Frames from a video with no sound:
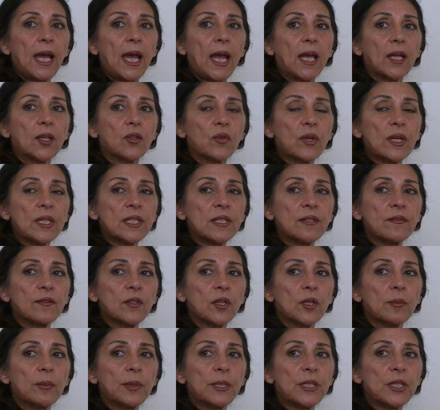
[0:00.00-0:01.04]
aggressive
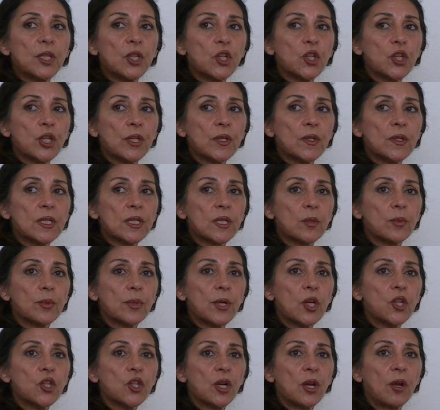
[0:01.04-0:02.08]
competition,
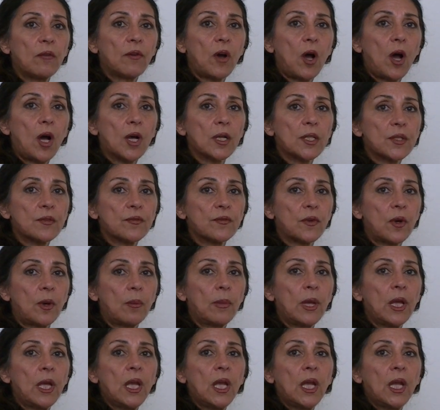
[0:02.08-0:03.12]
separation of us
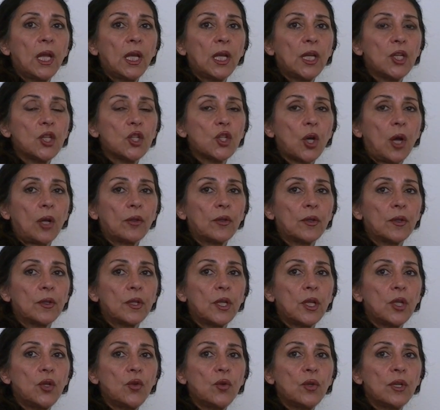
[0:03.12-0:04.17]
from each other,
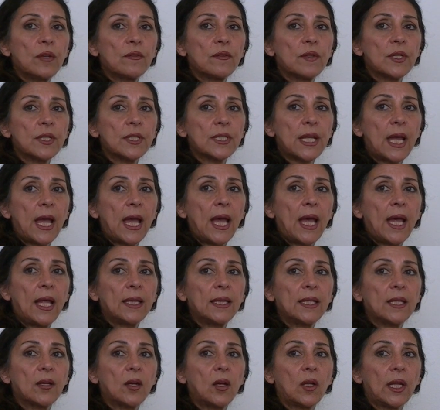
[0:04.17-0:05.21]
the universe,
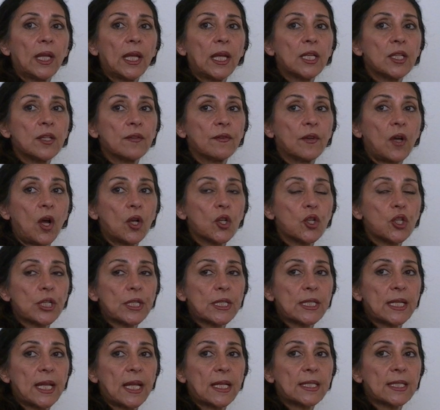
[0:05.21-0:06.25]
and the collective
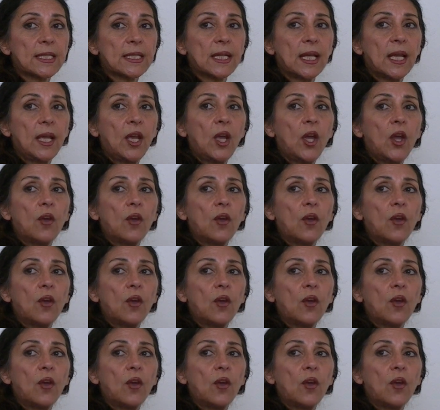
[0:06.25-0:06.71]
consciousness.